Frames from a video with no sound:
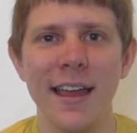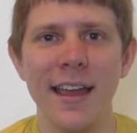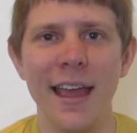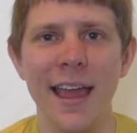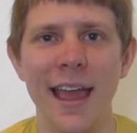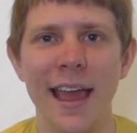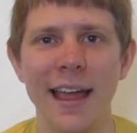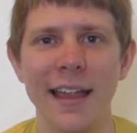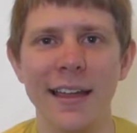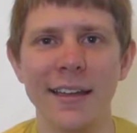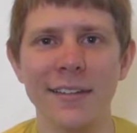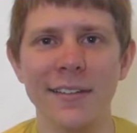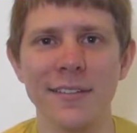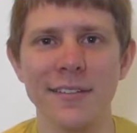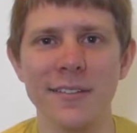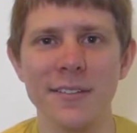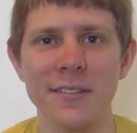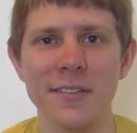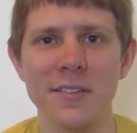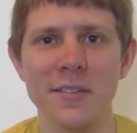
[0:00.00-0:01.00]

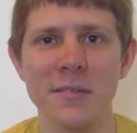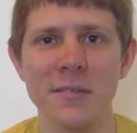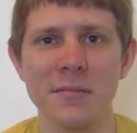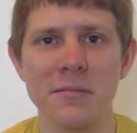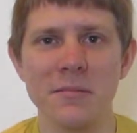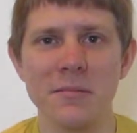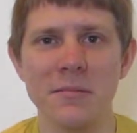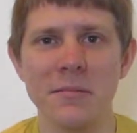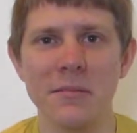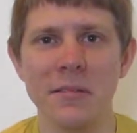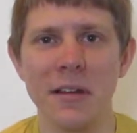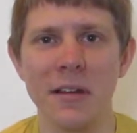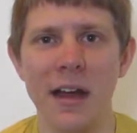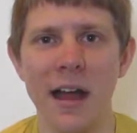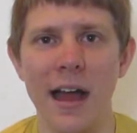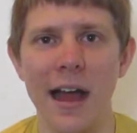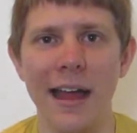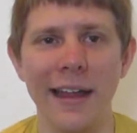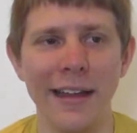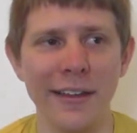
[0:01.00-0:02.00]
And
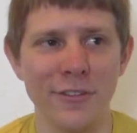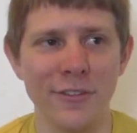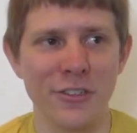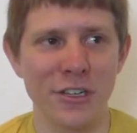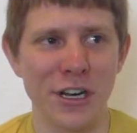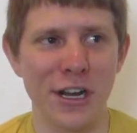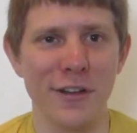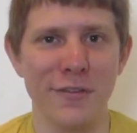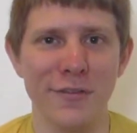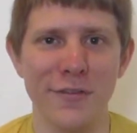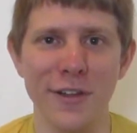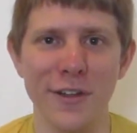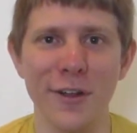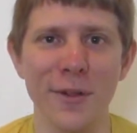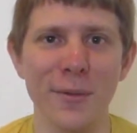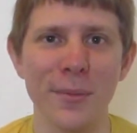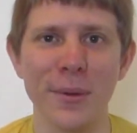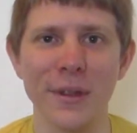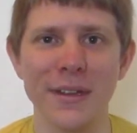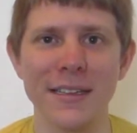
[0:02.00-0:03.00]
I try to
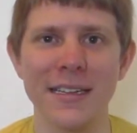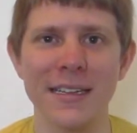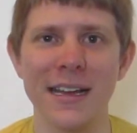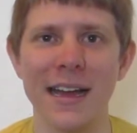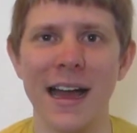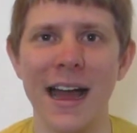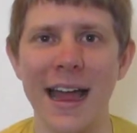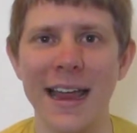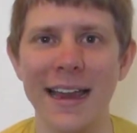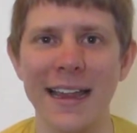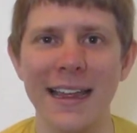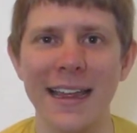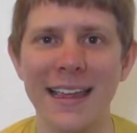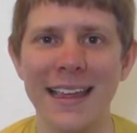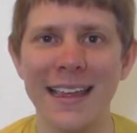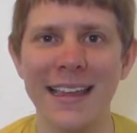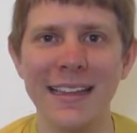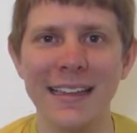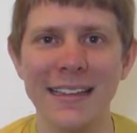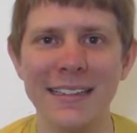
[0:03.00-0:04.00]
feel, but I
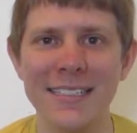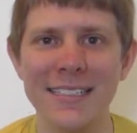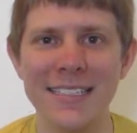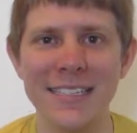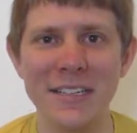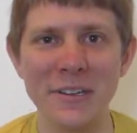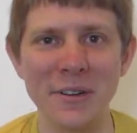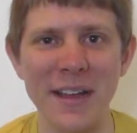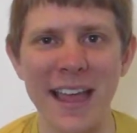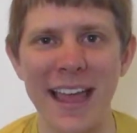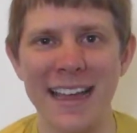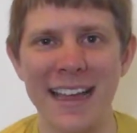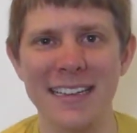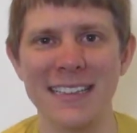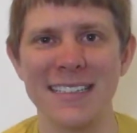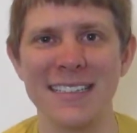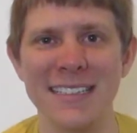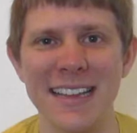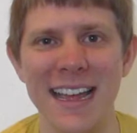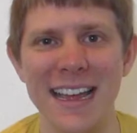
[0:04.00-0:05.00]
still
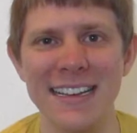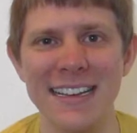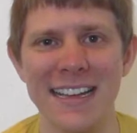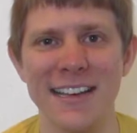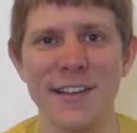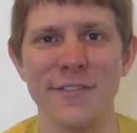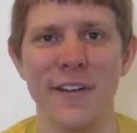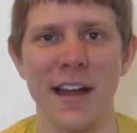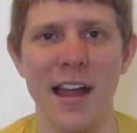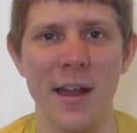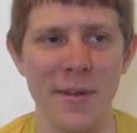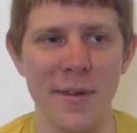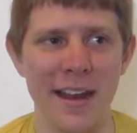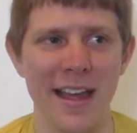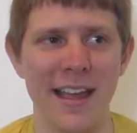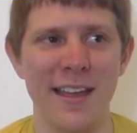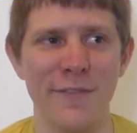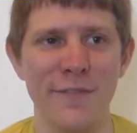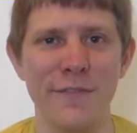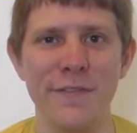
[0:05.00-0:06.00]
can't identify. I mean,
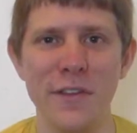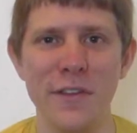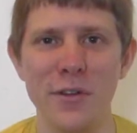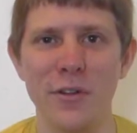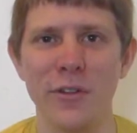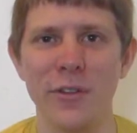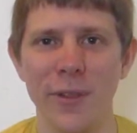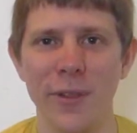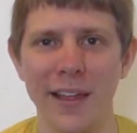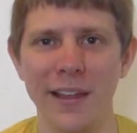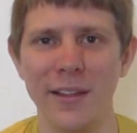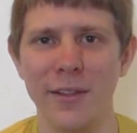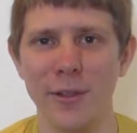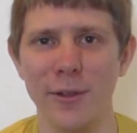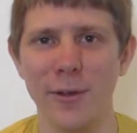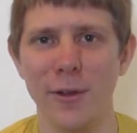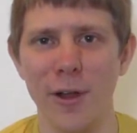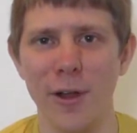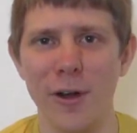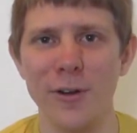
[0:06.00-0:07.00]
I can feel like
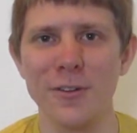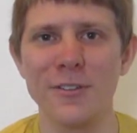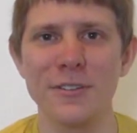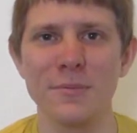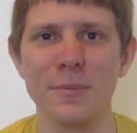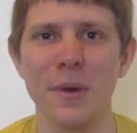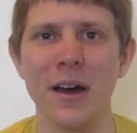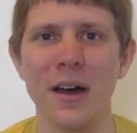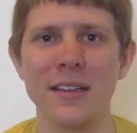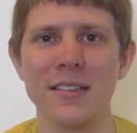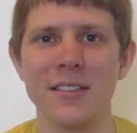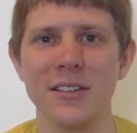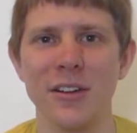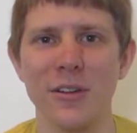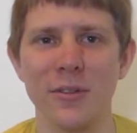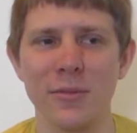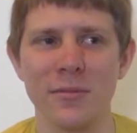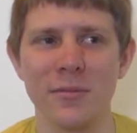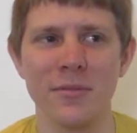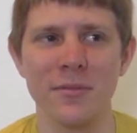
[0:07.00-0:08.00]
little hard spots, you
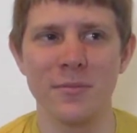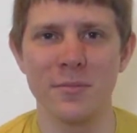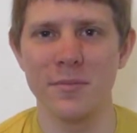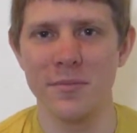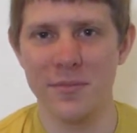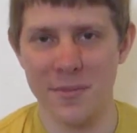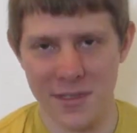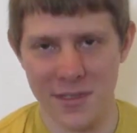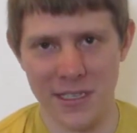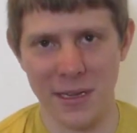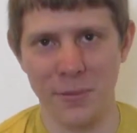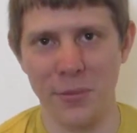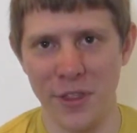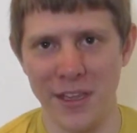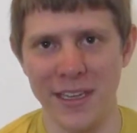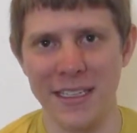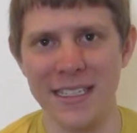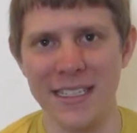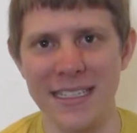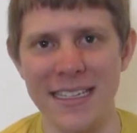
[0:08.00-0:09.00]
know,
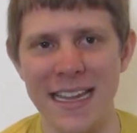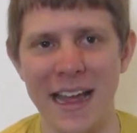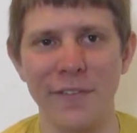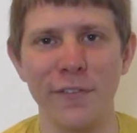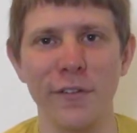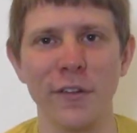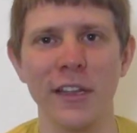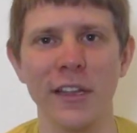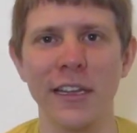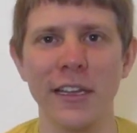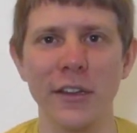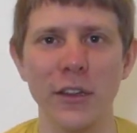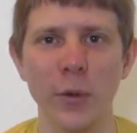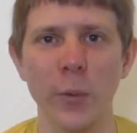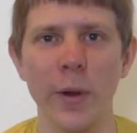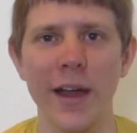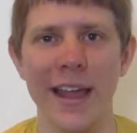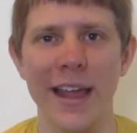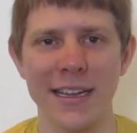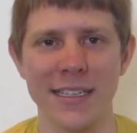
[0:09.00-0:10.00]
something's definitely in the
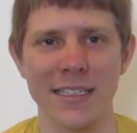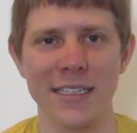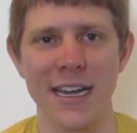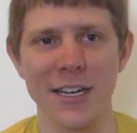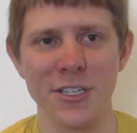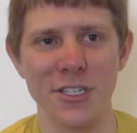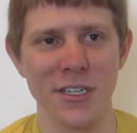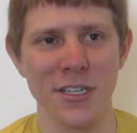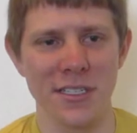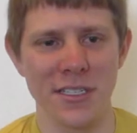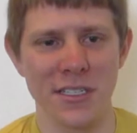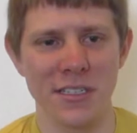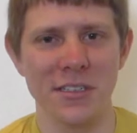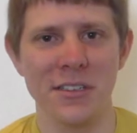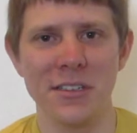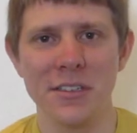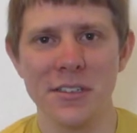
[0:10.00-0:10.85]
way. It's not just